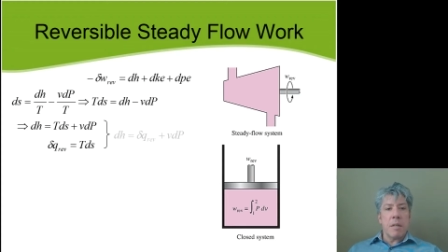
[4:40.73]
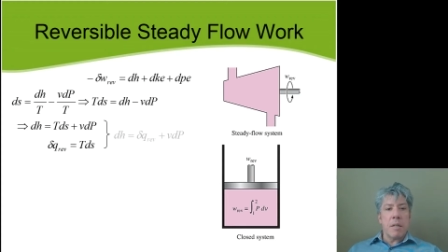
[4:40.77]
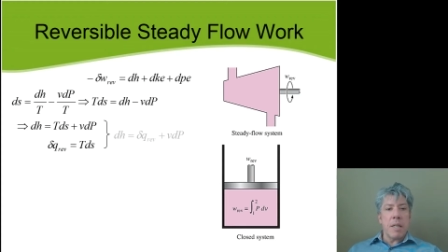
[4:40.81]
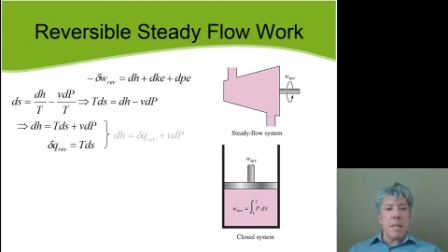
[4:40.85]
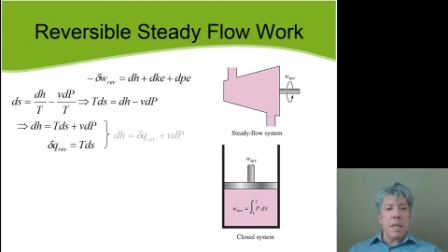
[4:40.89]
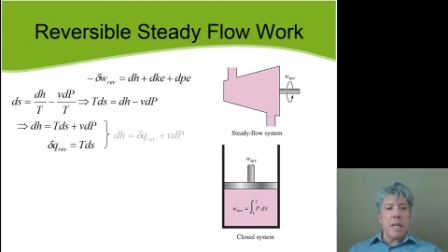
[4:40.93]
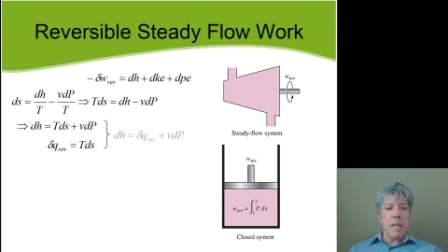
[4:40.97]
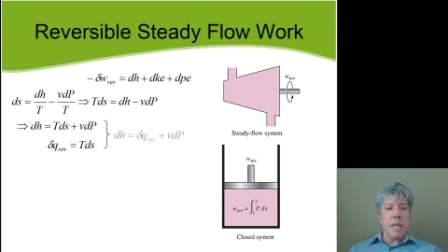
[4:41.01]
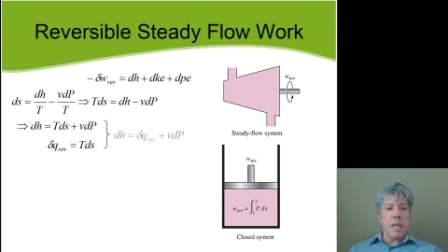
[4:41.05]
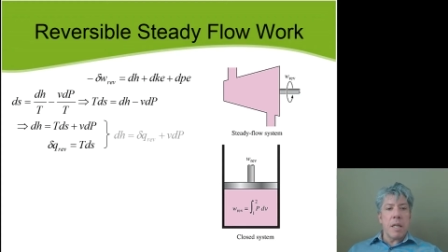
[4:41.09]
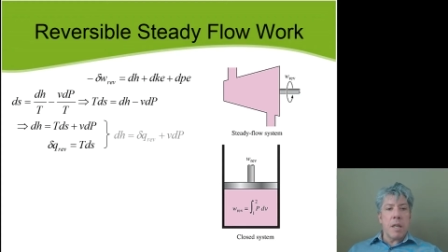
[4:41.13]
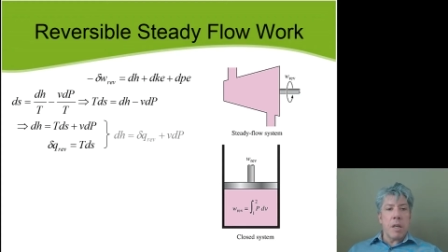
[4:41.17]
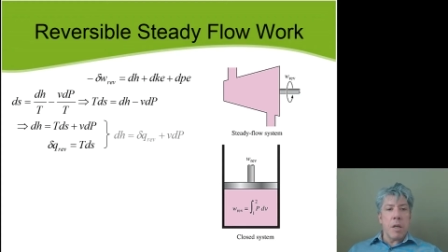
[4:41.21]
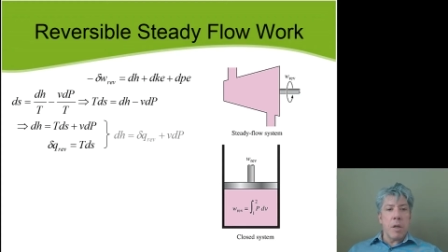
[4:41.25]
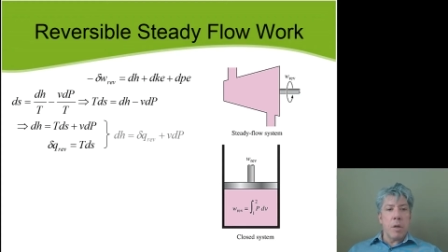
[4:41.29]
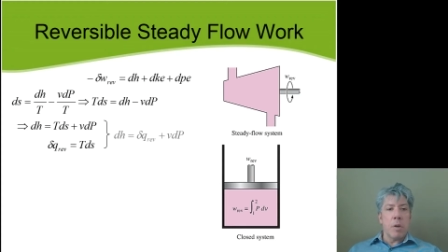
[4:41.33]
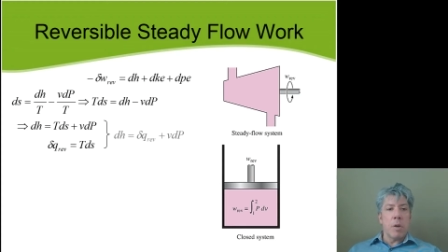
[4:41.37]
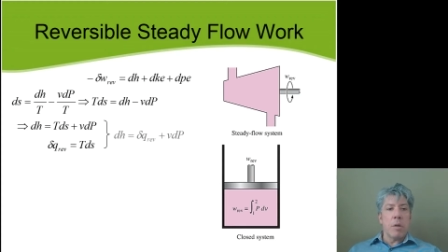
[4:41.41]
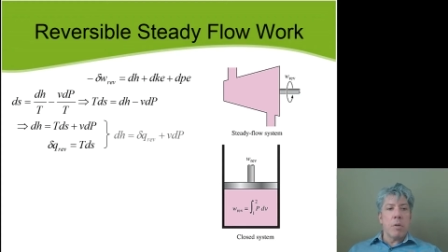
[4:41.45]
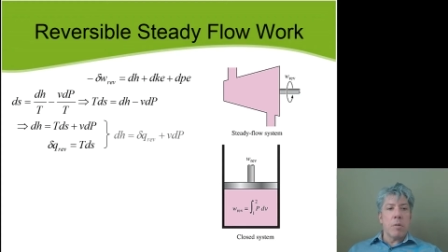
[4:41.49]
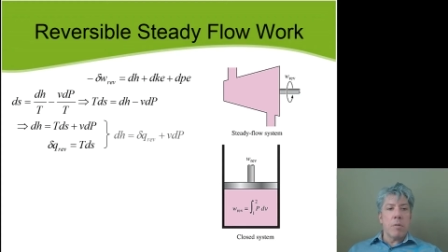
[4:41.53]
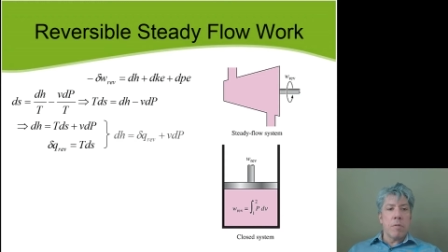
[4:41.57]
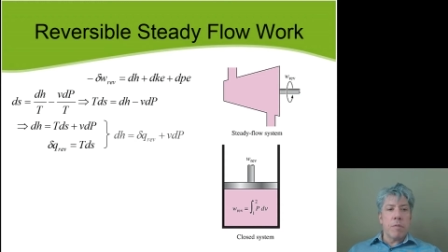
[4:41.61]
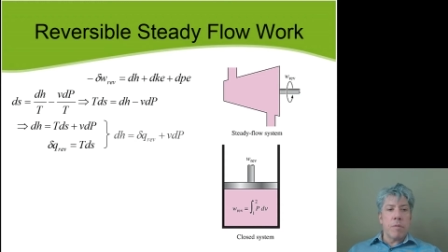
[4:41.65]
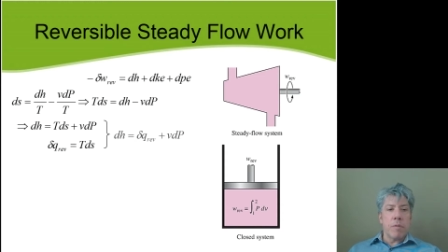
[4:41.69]

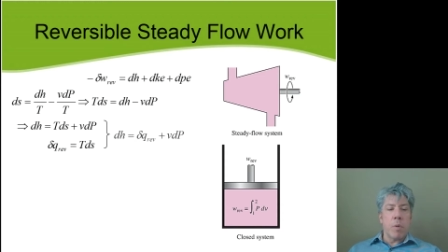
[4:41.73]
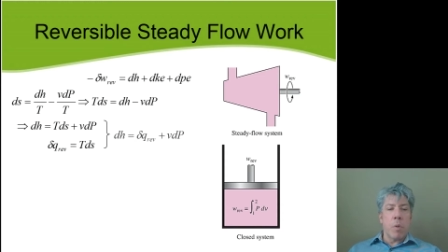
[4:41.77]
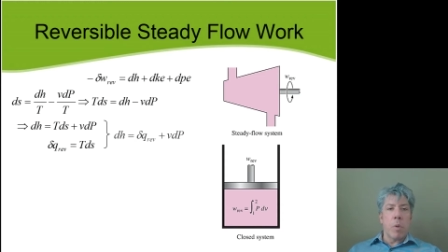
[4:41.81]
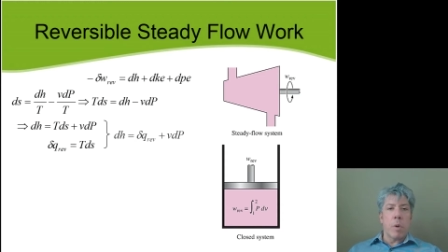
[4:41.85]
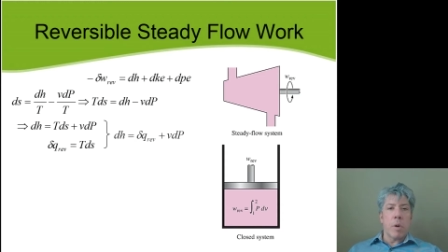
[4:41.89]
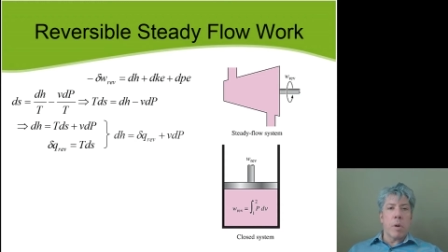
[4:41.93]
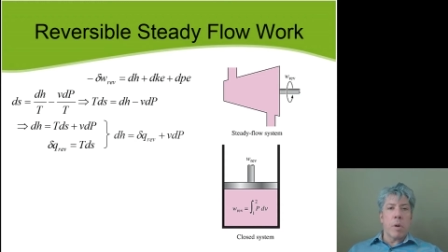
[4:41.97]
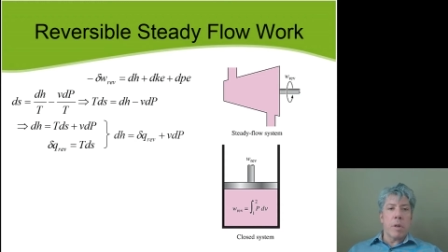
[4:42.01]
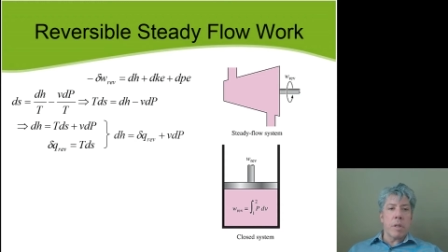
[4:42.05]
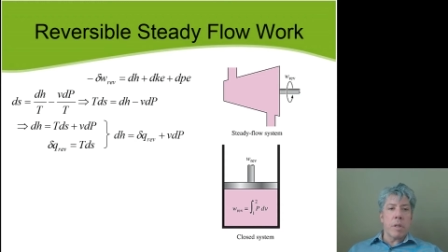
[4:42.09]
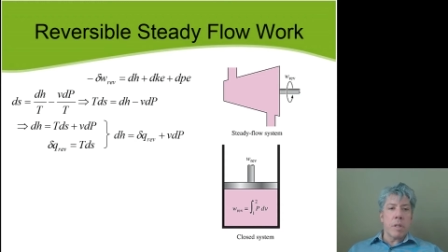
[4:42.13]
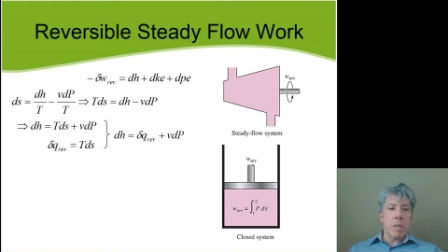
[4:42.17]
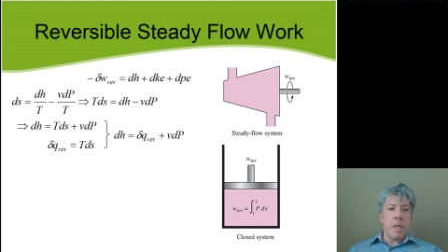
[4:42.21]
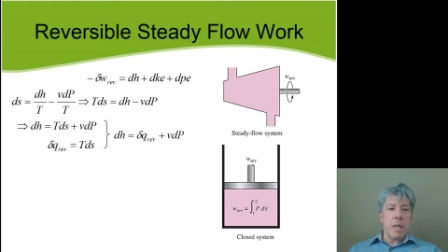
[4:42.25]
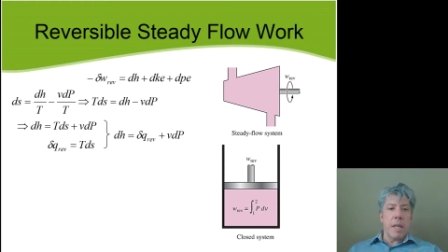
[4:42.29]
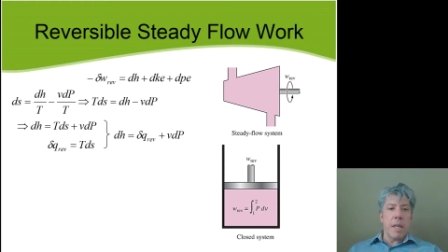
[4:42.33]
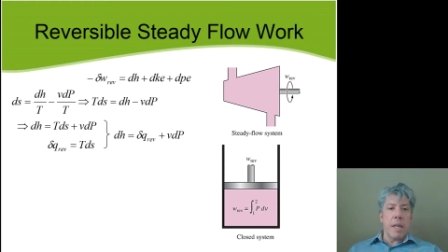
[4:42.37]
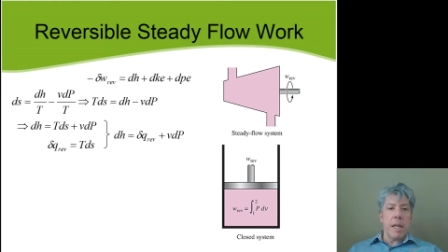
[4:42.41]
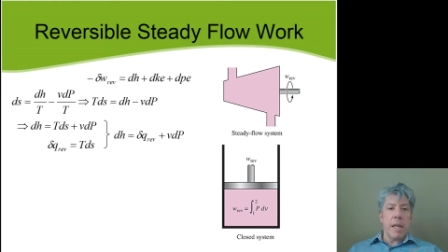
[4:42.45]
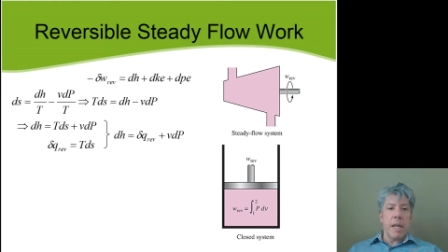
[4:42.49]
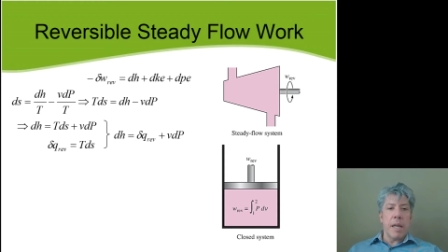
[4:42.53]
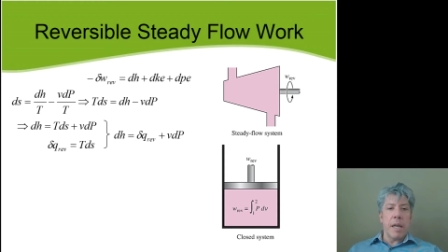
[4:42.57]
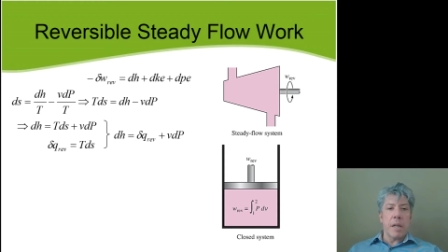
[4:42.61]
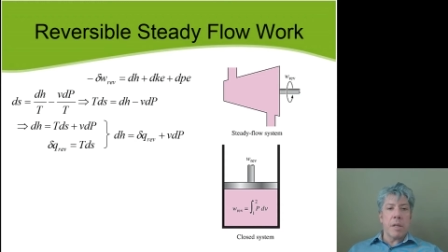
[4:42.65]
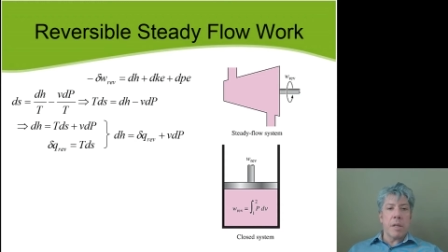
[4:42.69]
dq for
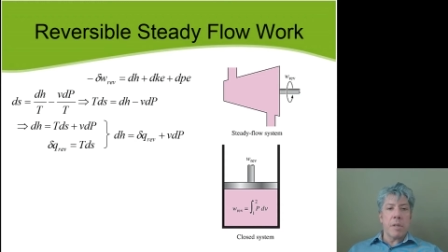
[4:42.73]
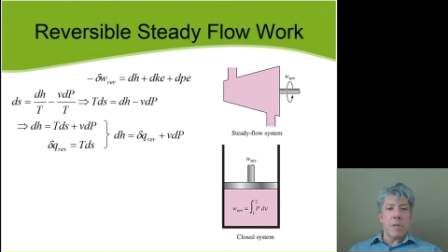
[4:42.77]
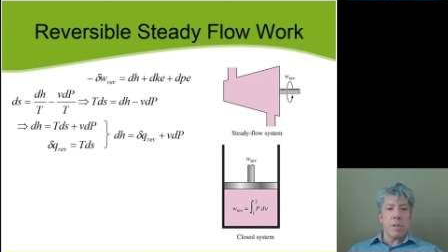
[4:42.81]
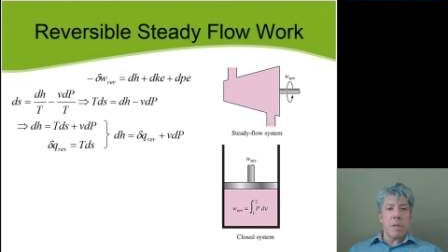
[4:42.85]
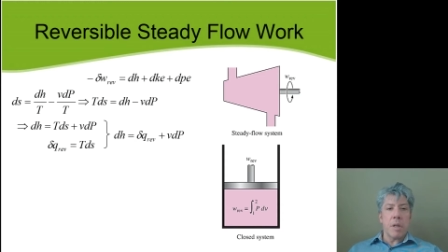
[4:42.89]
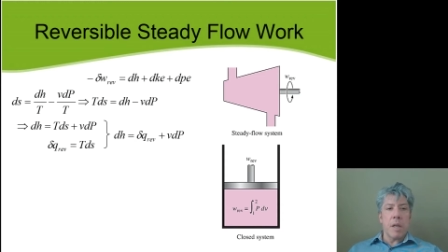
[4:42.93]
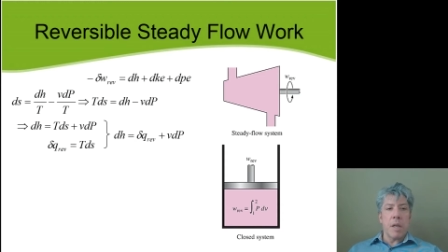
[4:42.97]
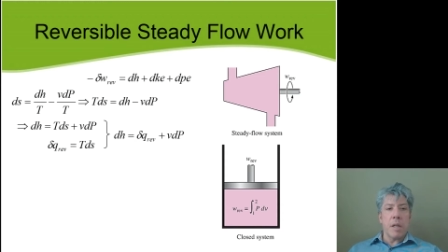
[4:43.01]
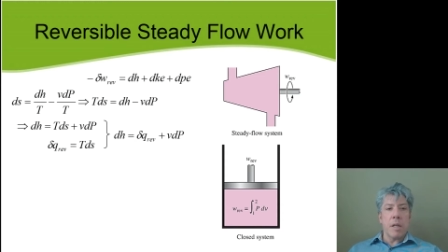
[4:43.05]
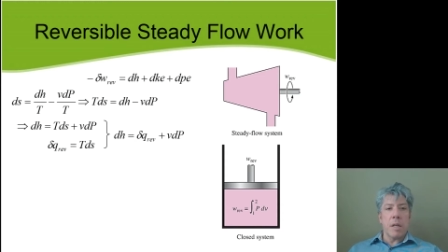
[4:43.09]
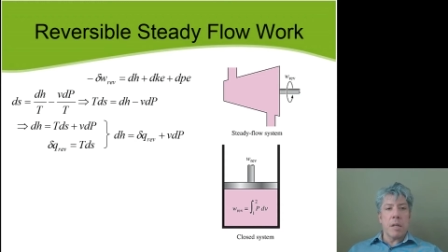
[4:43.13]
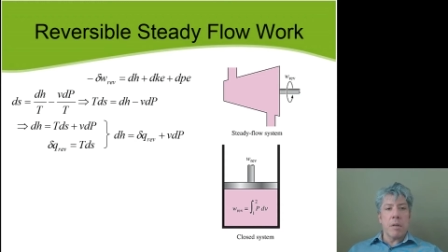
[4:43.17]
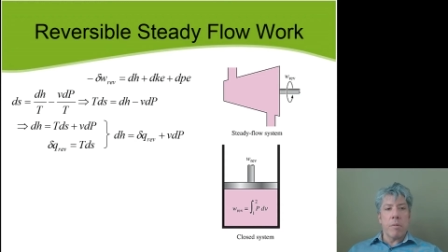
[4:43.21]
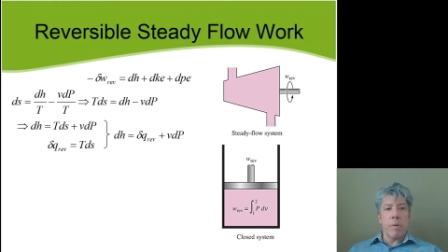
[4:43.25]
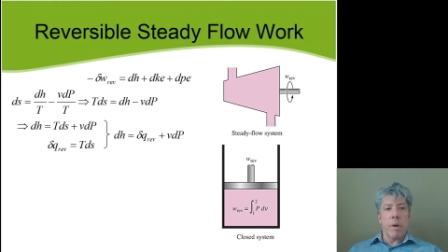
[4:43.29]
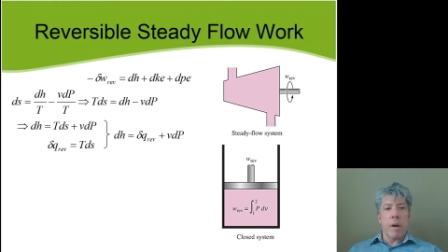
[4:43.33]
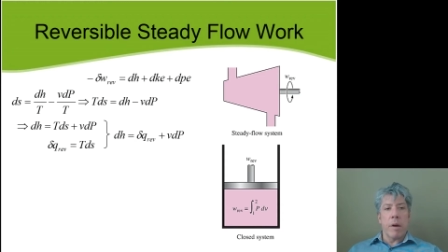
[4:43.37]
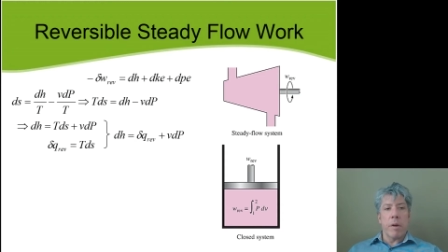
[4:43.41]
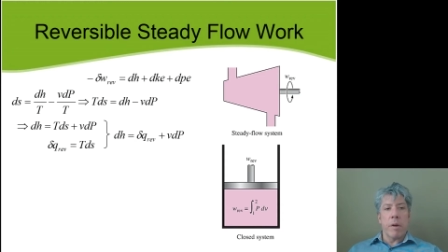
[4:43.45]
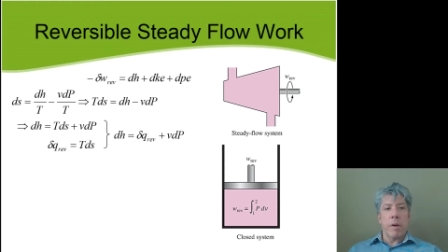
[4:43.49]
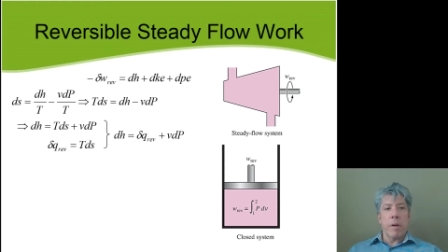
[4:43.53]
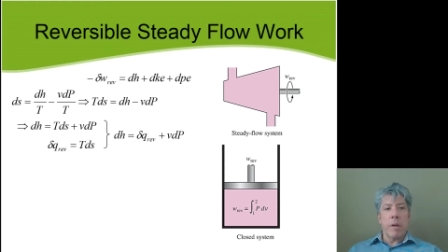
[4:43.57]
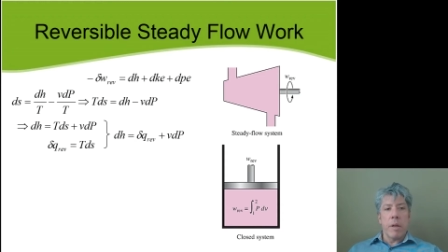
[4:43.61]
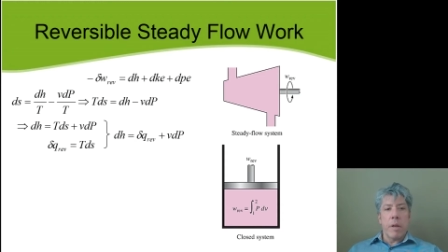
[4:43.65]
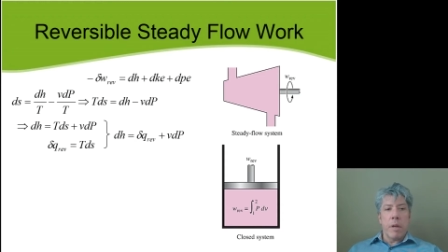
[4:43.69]
TDS into
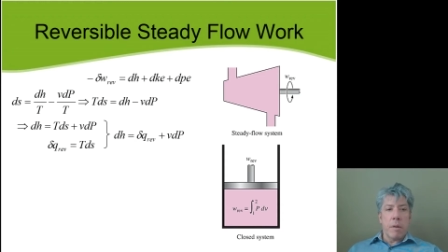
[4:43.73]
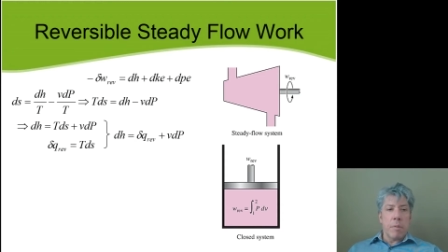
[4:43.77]
our